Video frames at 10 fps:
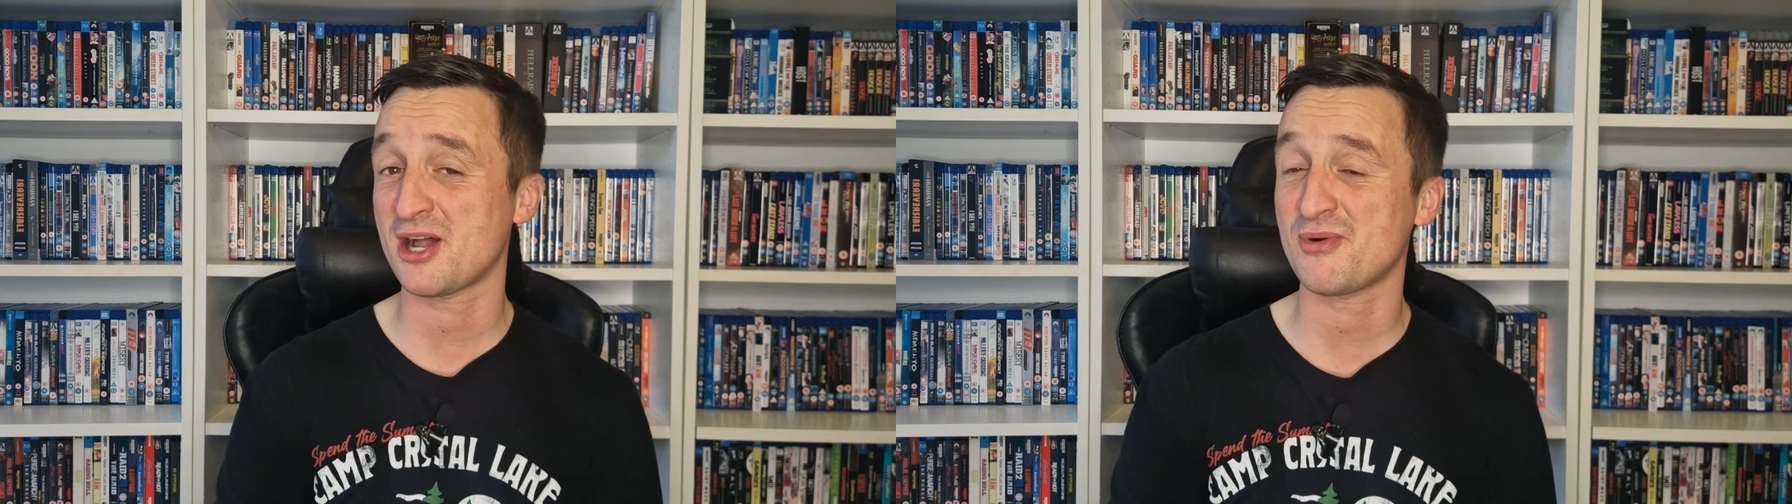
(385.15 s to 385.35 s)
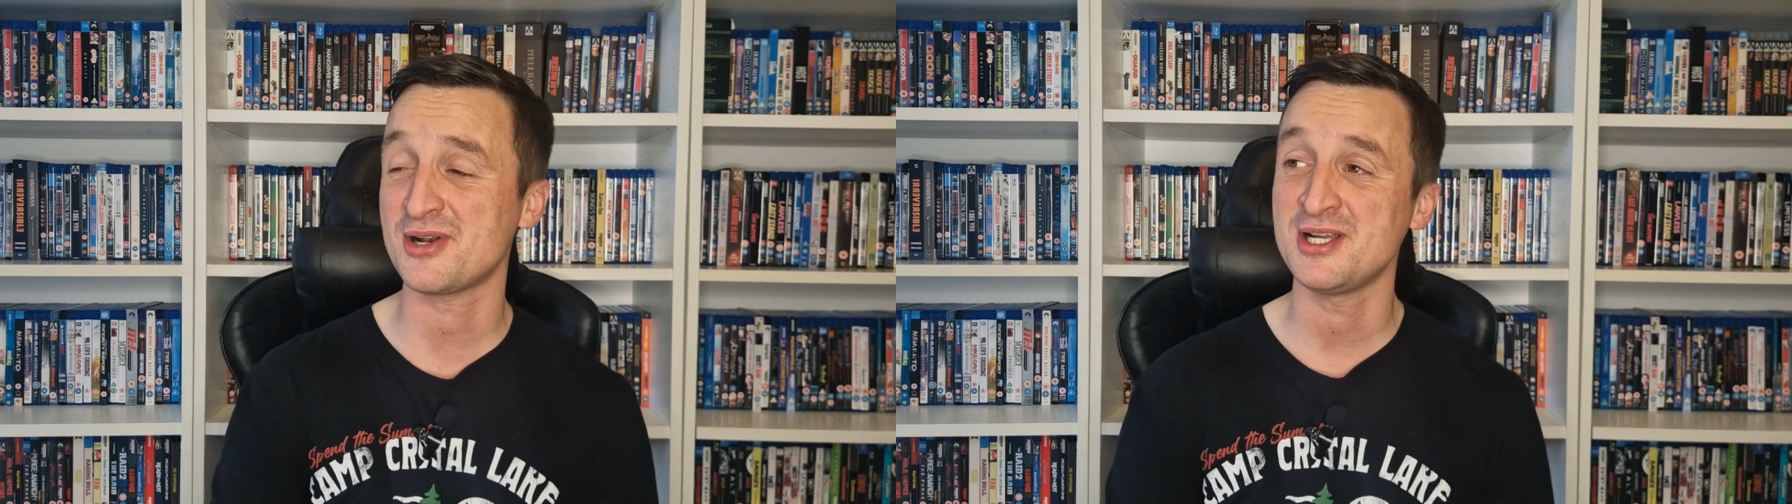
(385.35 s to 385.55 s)

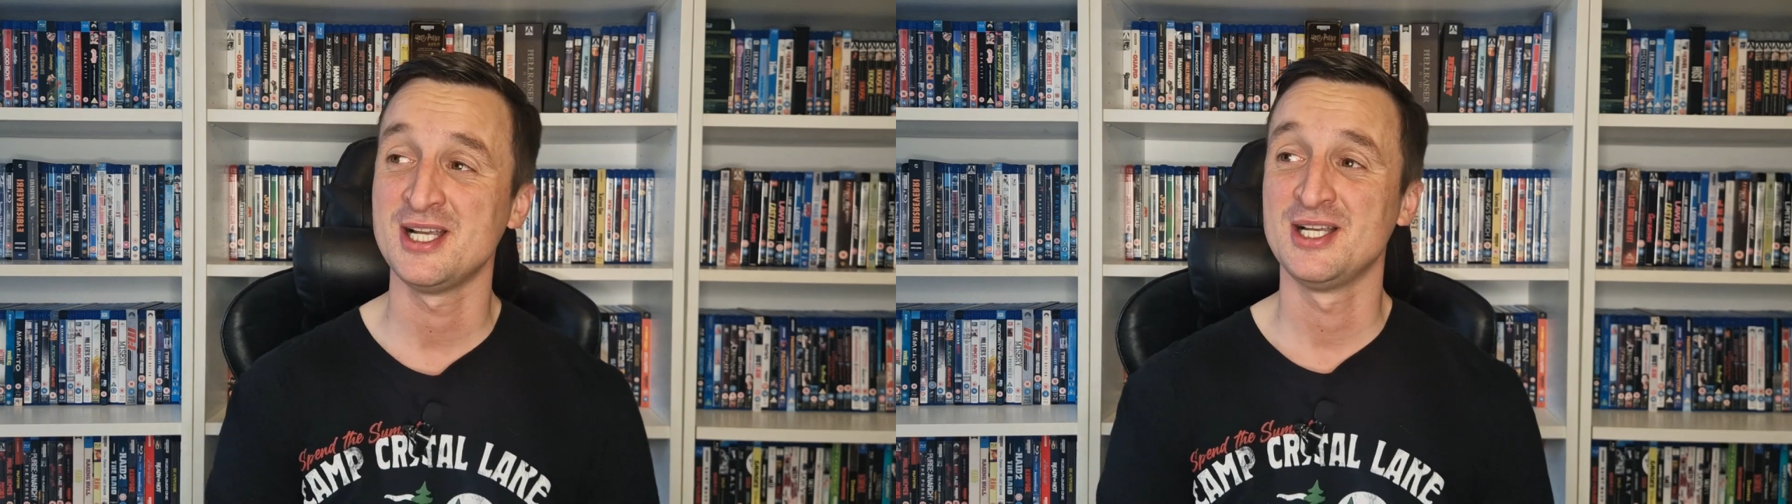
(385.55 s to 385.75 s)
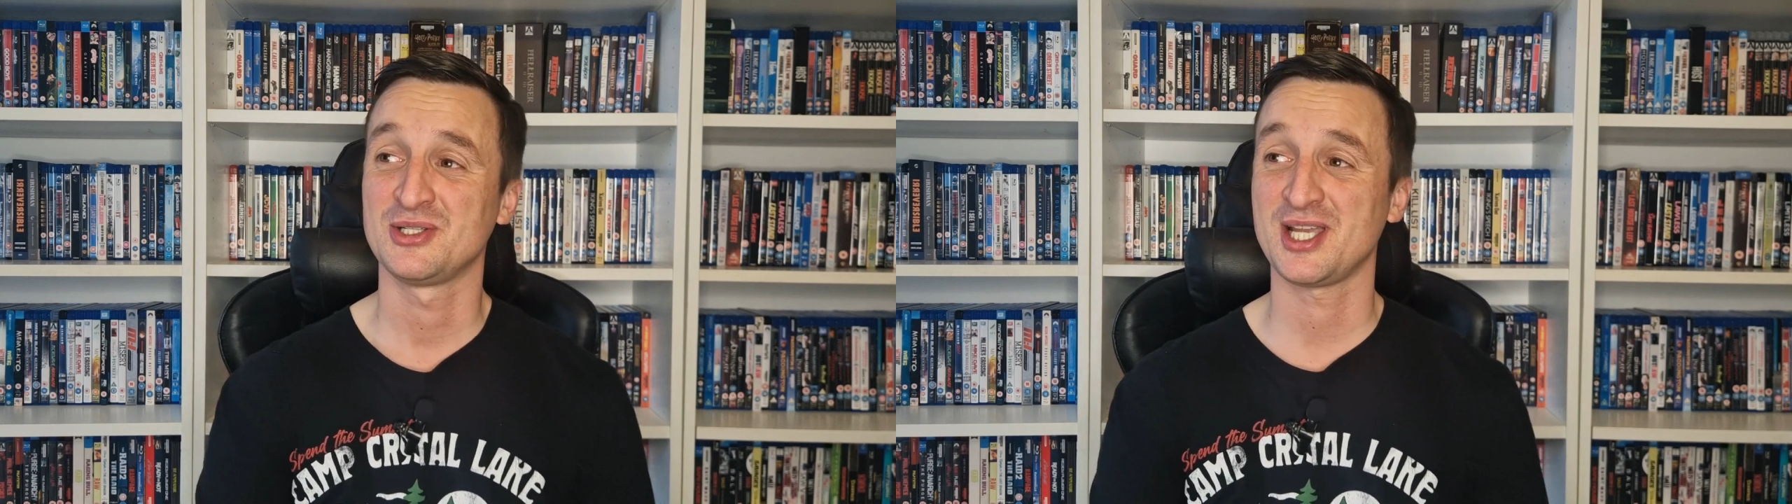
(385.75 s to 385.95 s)
that one.
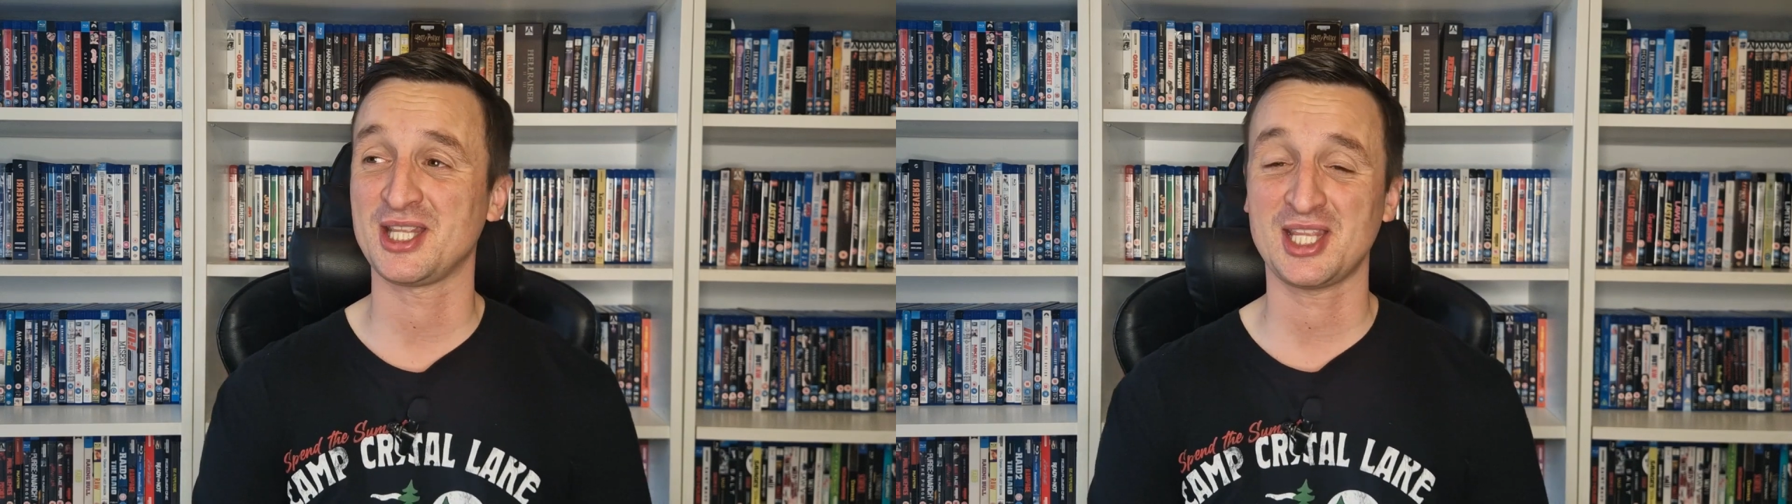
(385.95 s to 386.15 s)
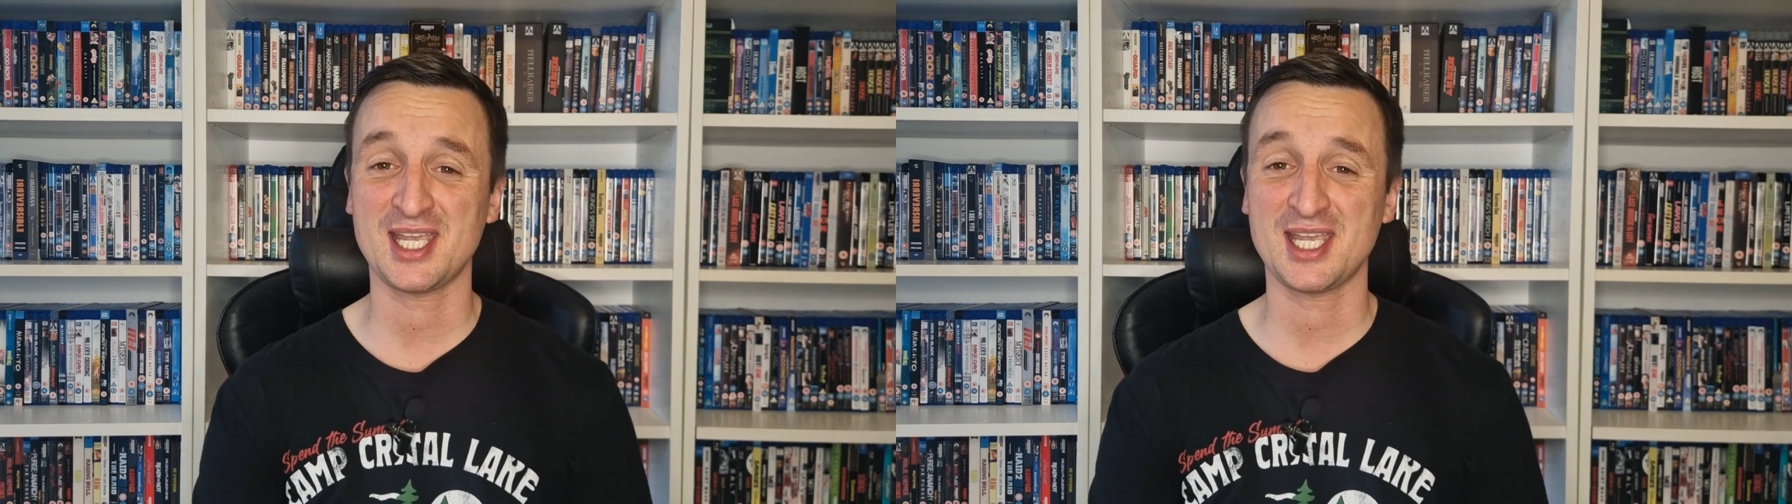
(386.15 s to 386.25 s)
So yeah, the